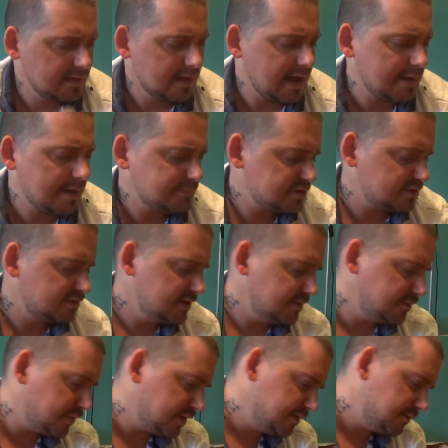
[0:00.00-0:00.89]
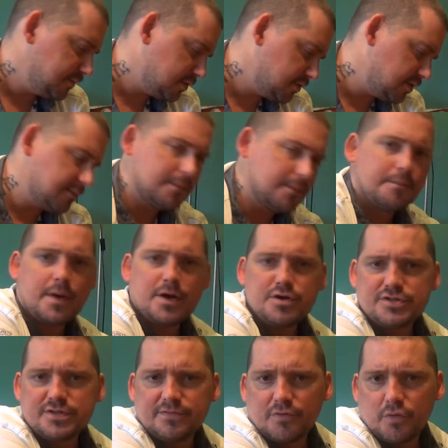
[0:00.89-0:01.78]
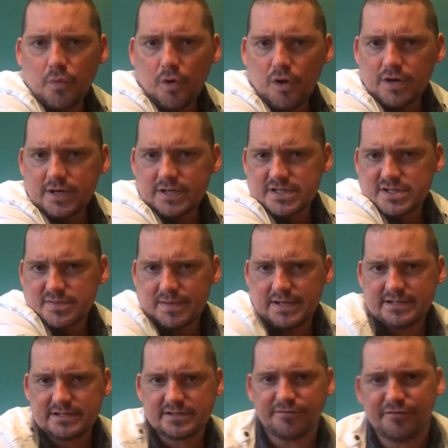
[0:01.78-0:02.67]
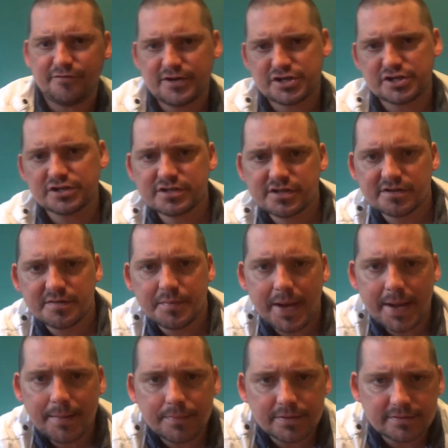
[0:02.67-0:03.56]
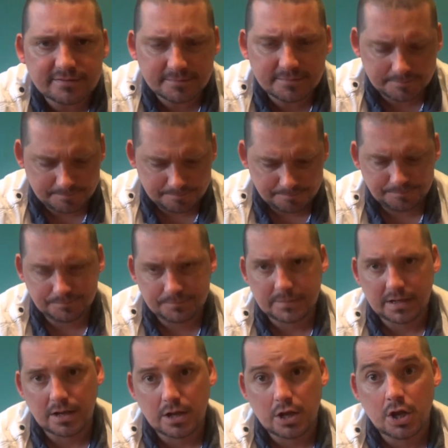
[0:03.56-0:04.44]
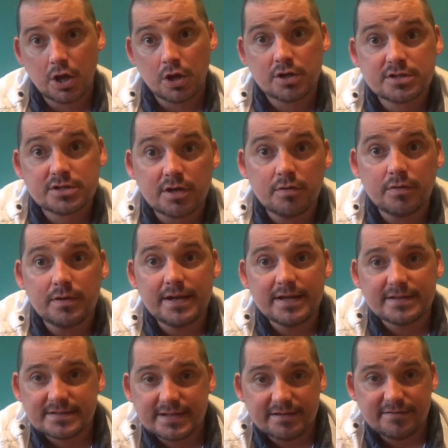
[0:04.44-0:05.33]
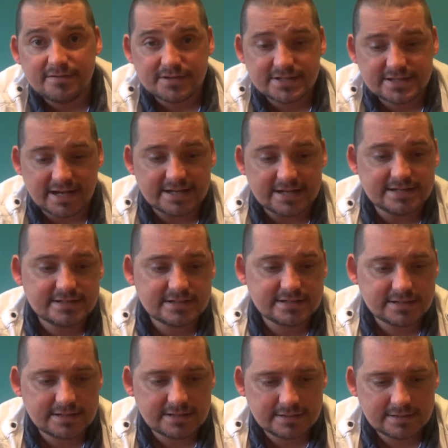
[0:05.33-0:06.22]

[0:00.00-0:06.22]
Absolutely brilliant, but most of all what I can smell is the freshness of the peppers. So let's give it a taste.